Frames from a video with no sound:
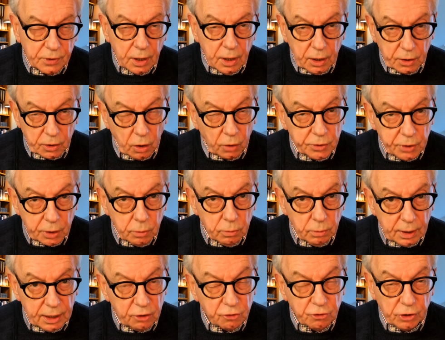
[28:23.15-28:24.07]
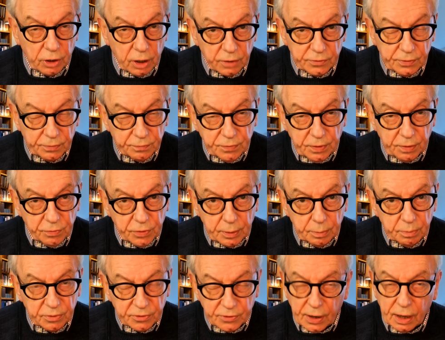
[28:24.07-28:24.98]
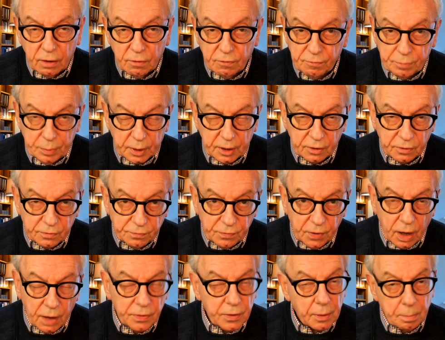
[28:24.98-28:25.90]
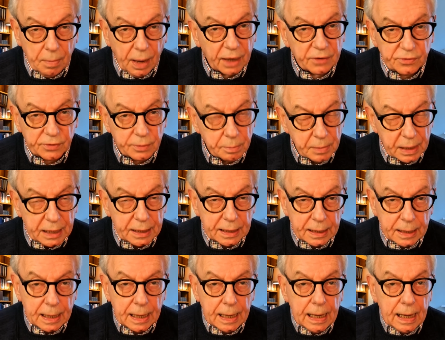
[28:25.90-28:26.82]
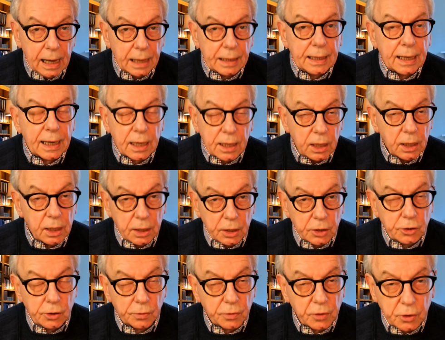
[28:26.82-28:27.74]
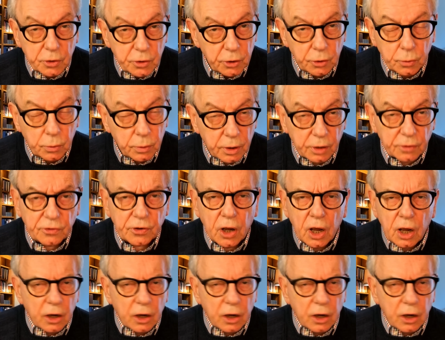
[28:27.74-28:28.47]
not only Charles V himself, but his father Maximilian, had incurred to the Tudors,